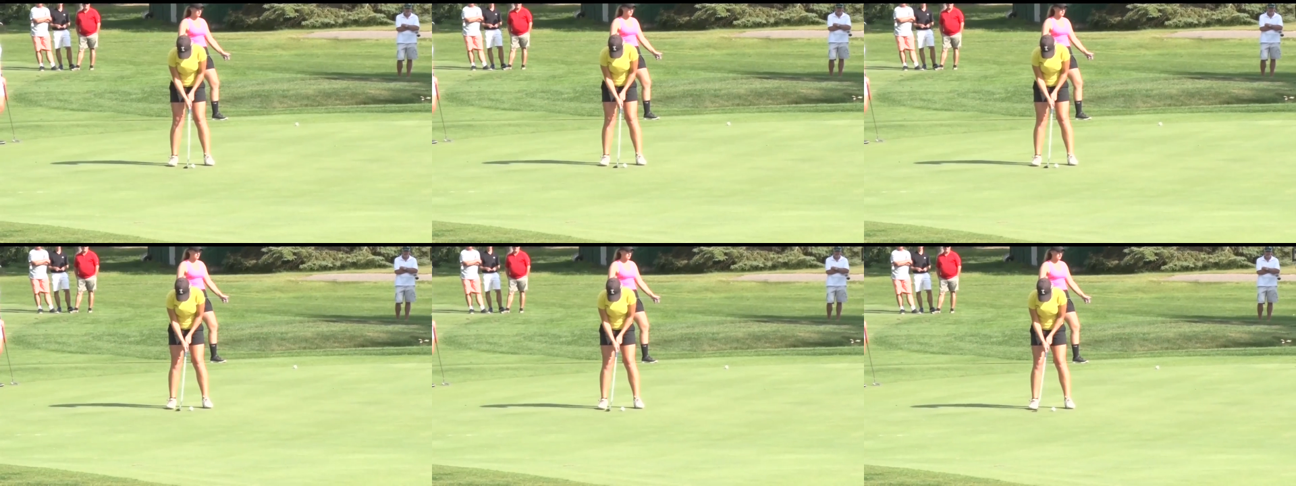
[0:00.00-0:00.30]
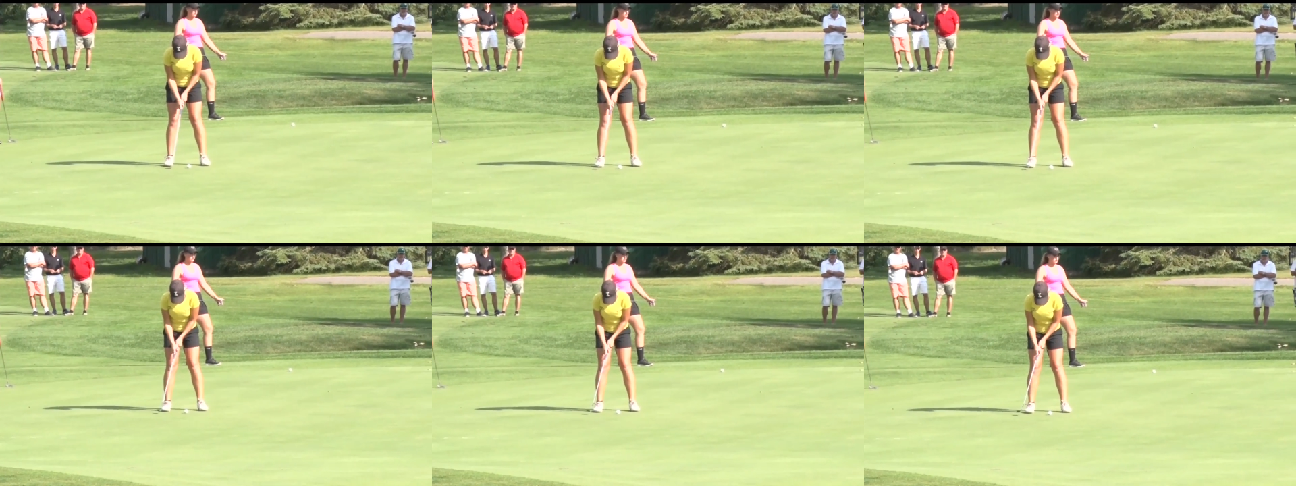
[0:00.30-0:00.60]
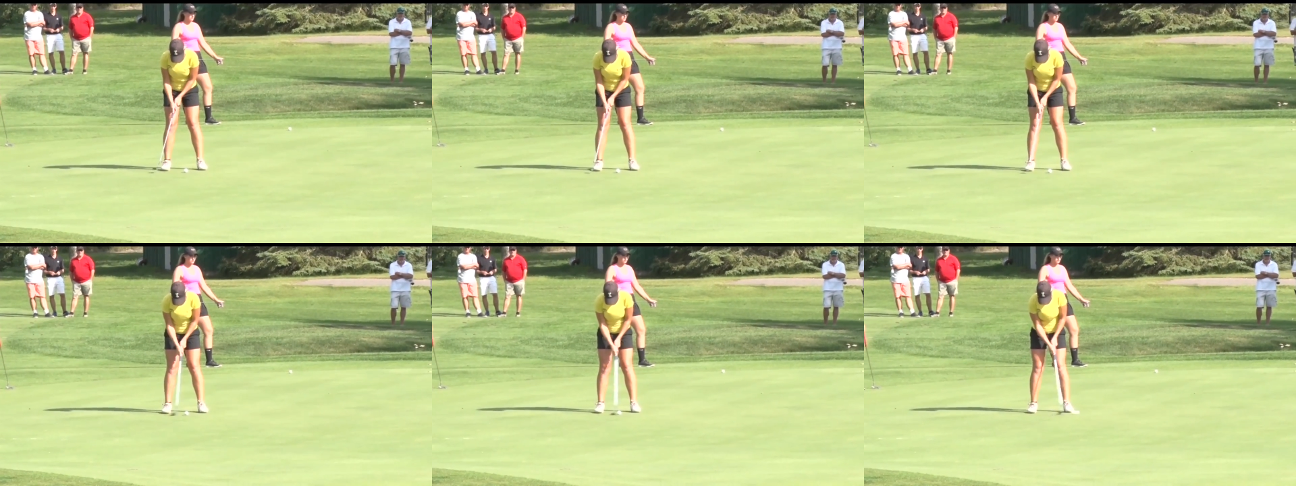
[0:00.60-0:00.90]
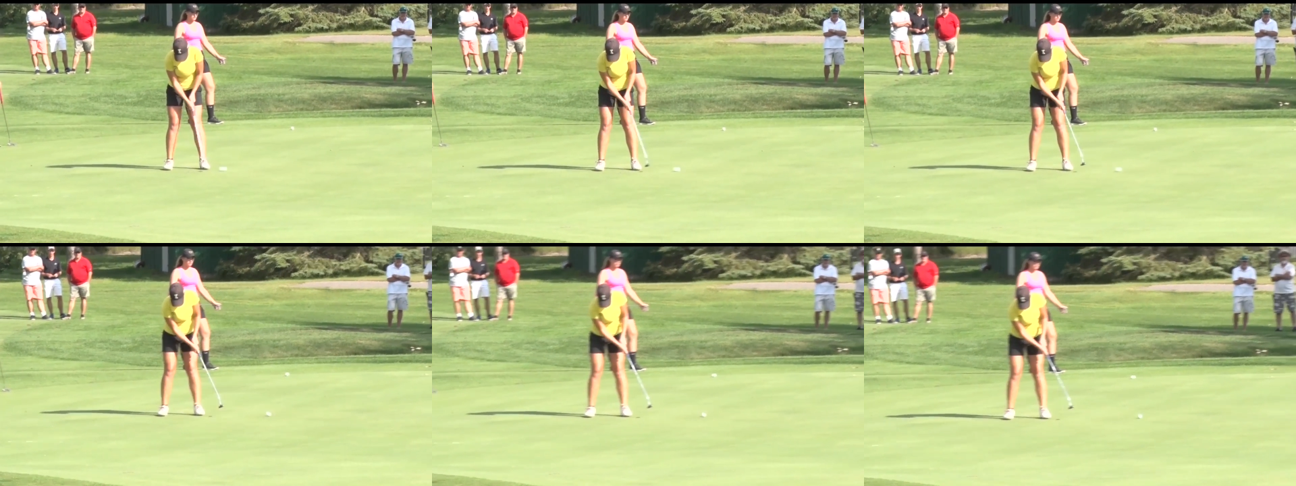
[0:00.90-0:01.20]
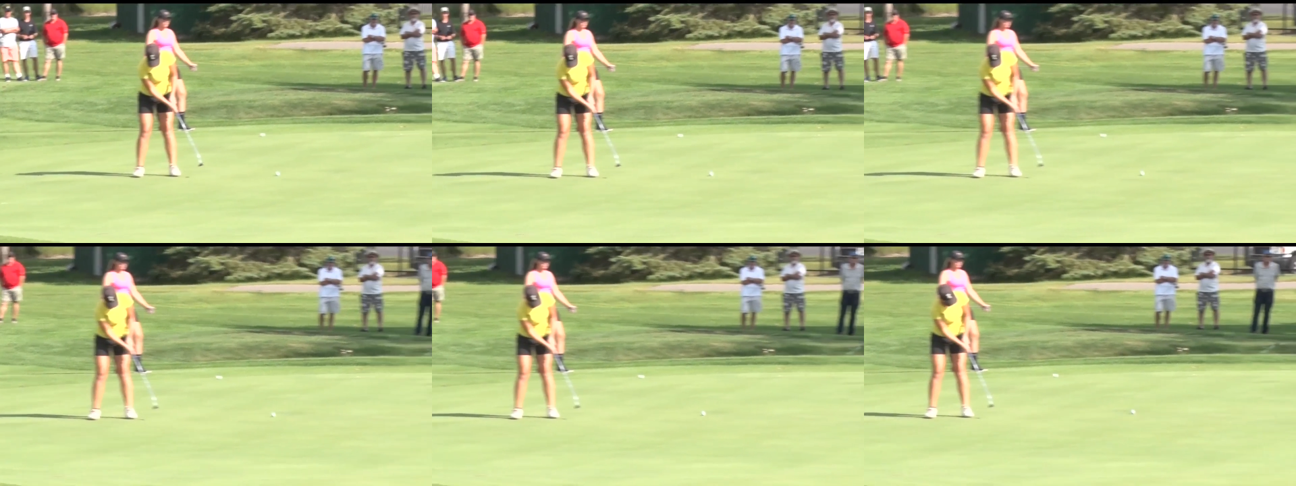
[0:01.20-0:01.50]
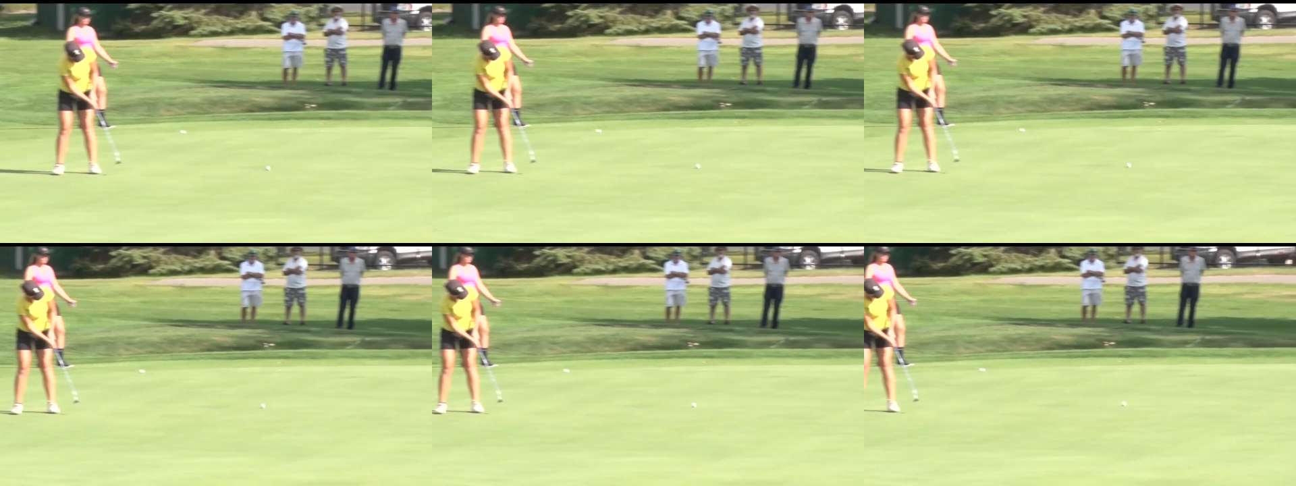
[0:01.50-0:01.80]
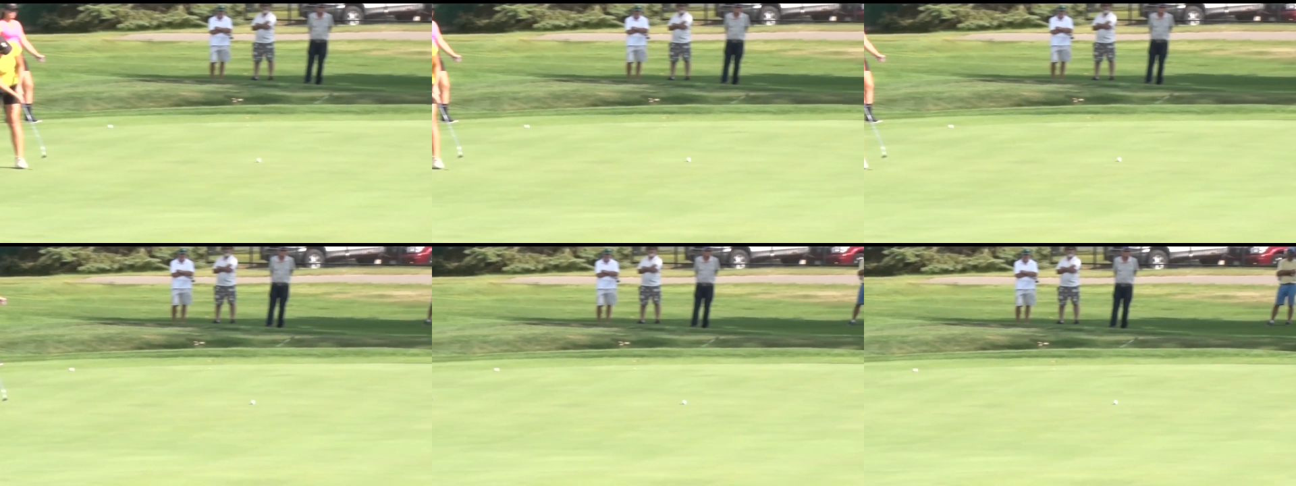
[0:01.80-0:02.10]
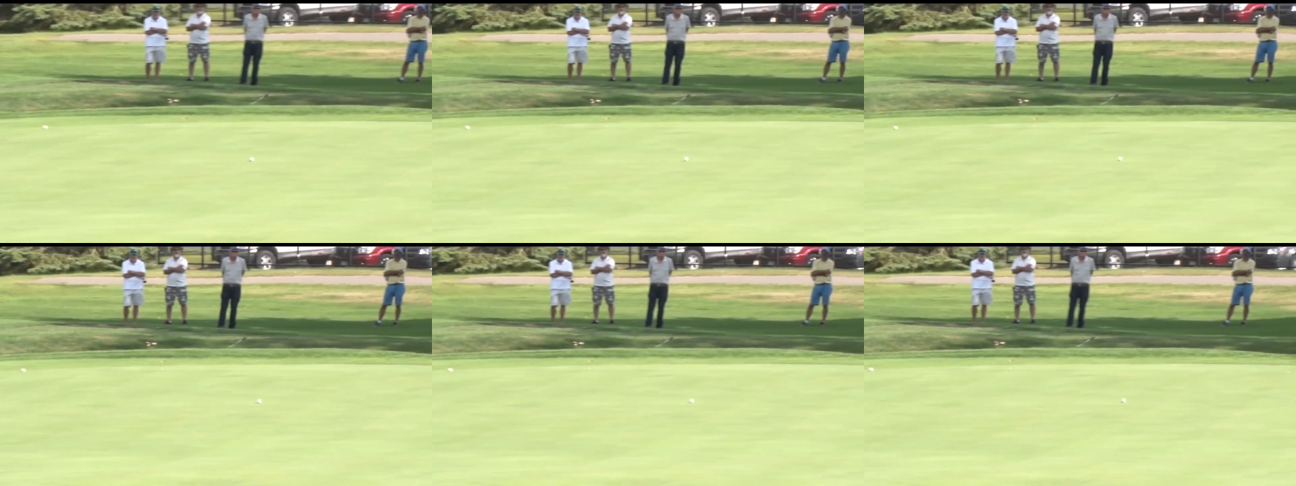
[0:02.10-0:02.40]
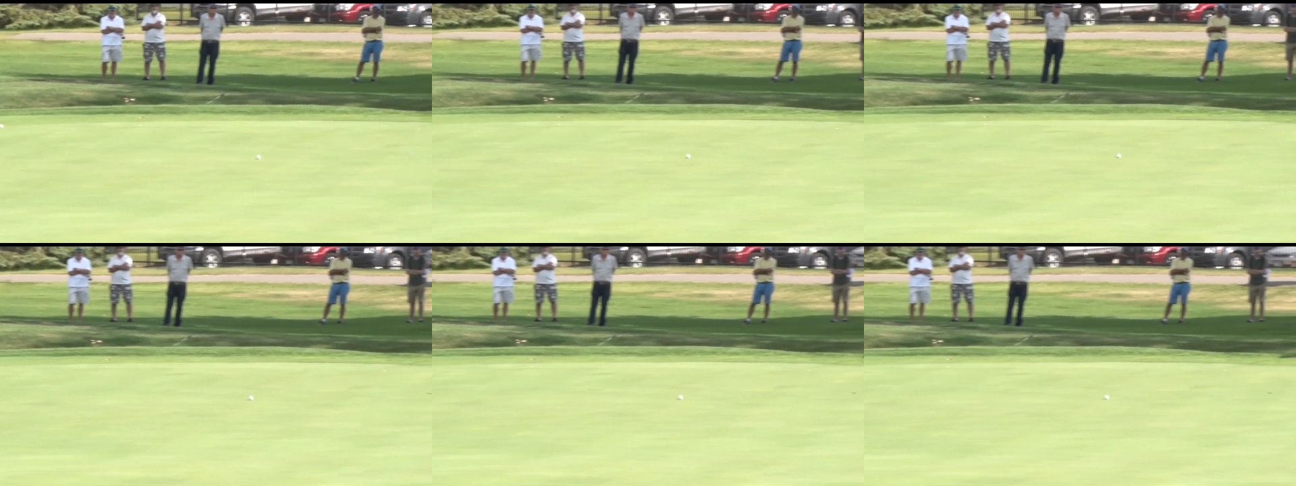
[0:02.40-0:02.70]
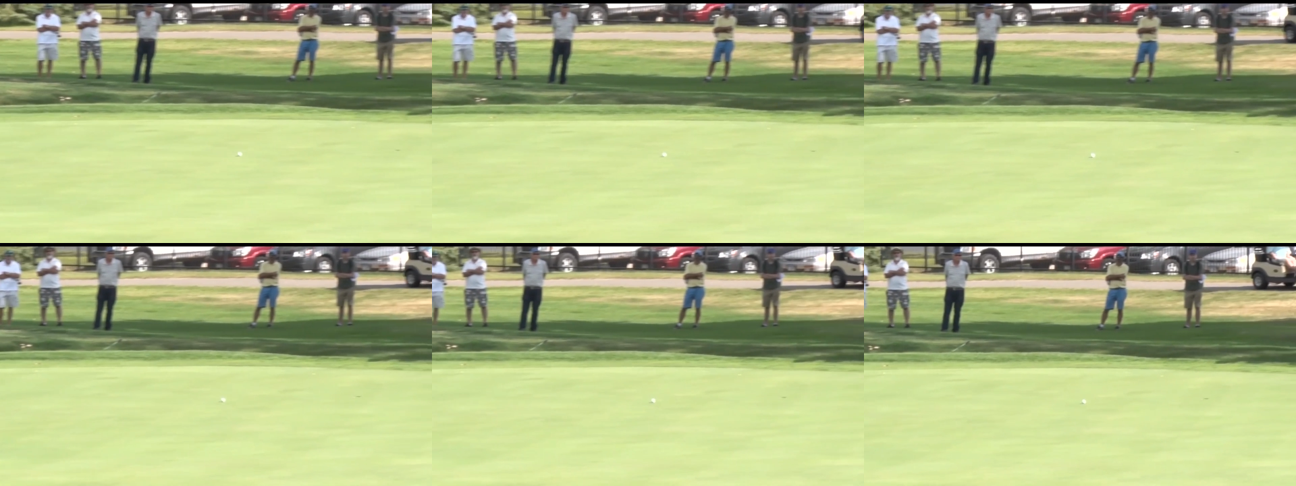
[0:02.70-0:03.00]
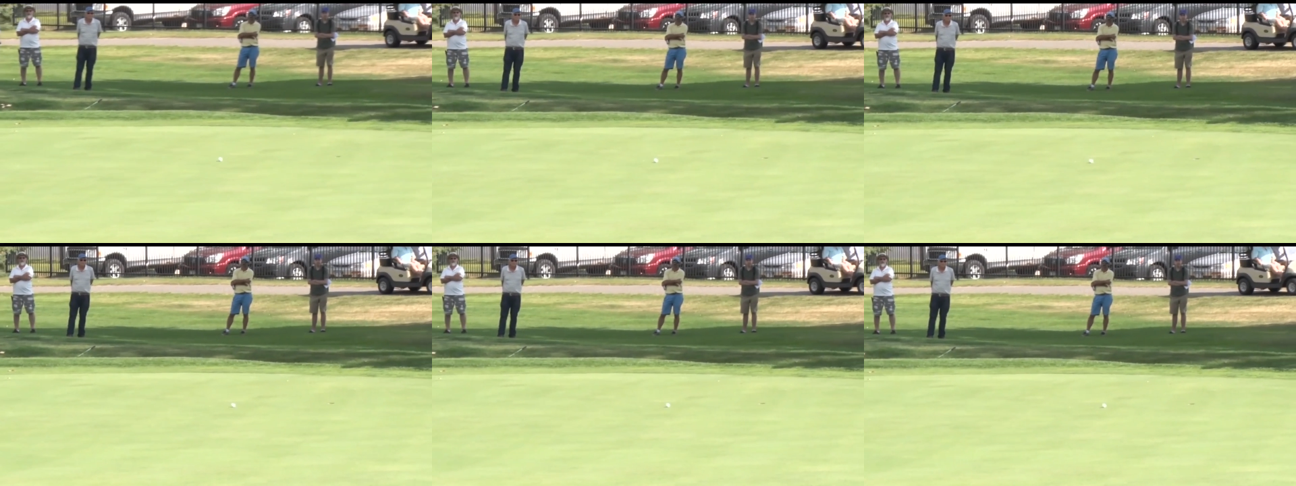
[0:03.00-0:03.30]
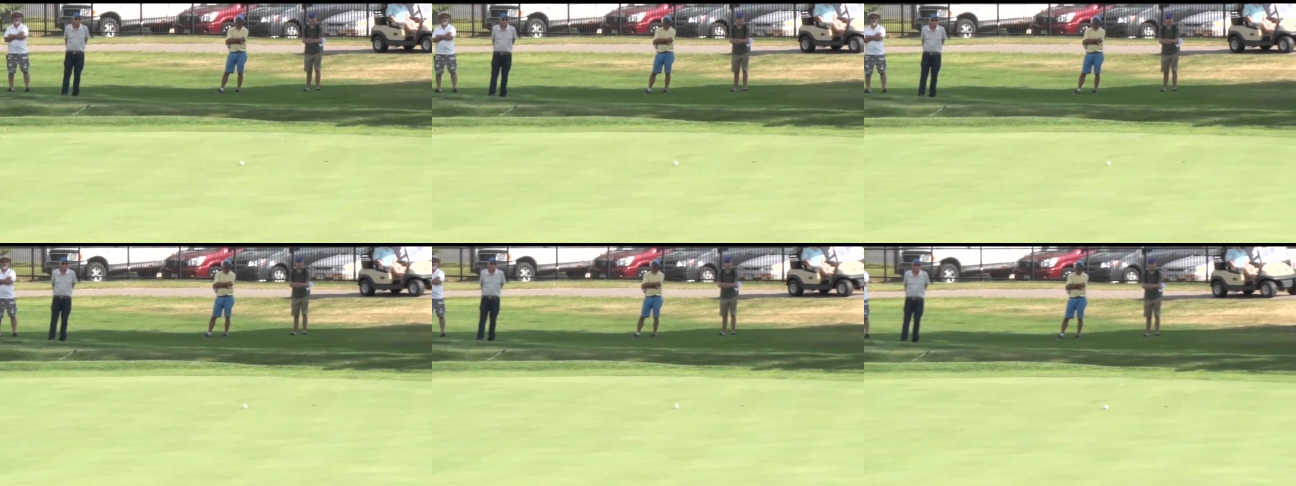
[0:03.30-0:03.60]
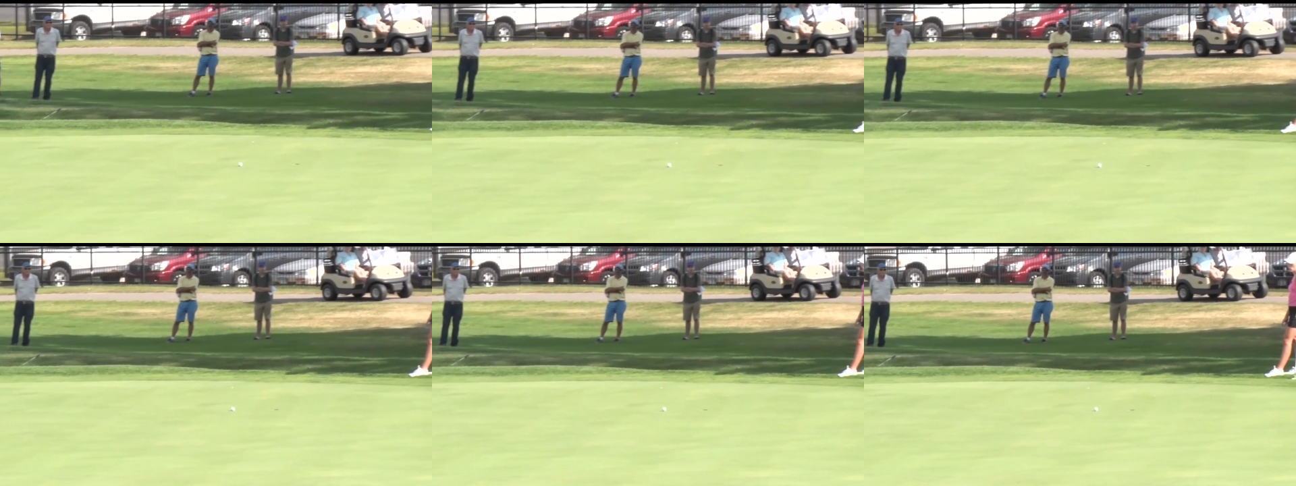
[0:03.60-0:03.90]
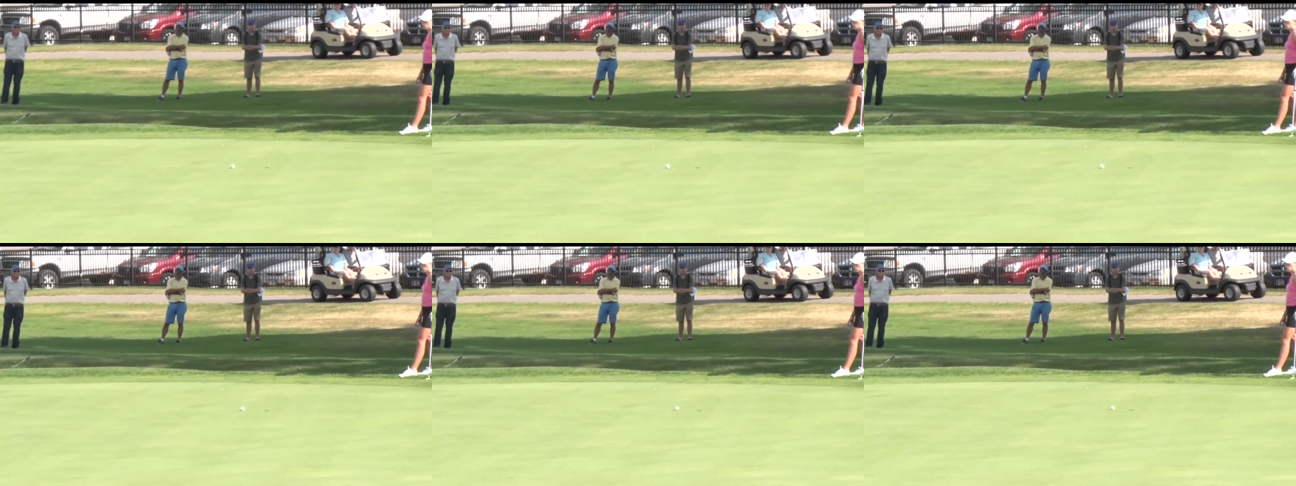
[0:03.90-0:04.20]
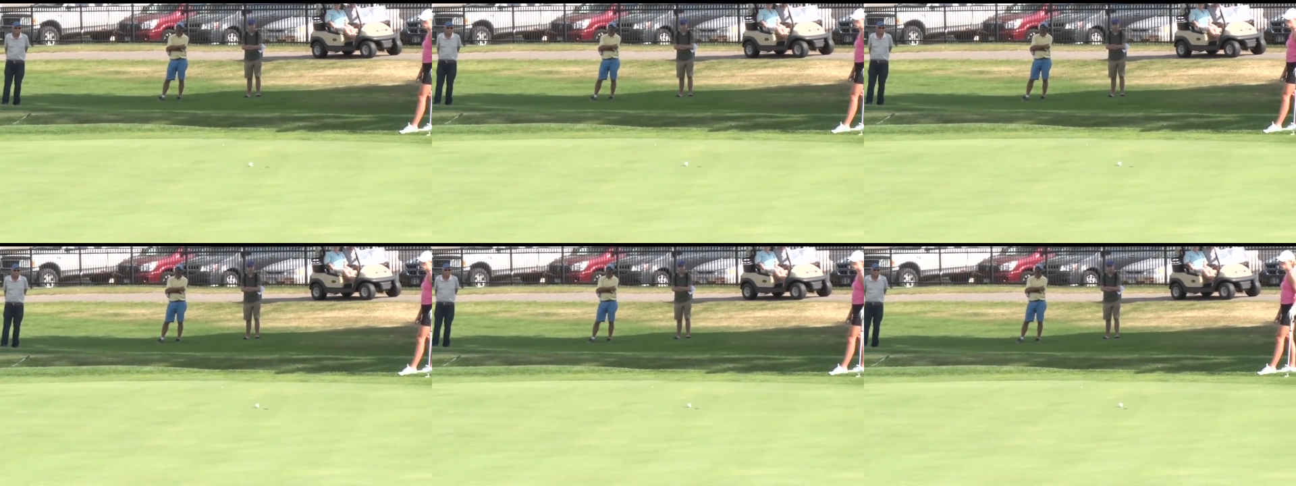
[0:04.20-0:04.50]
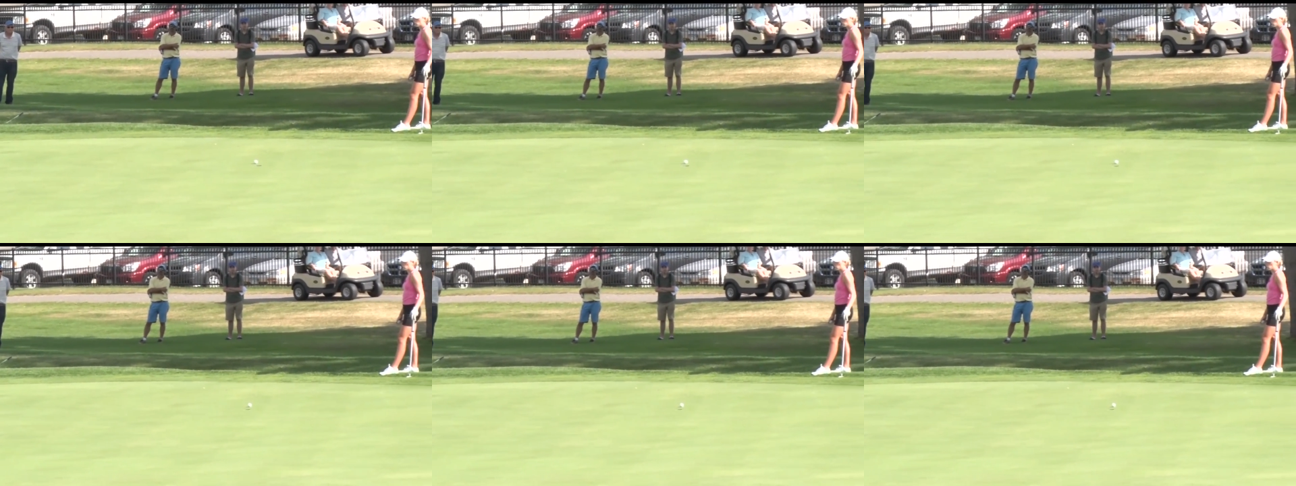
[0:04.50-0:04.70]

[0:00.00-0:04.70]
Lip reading: (no speaker visible)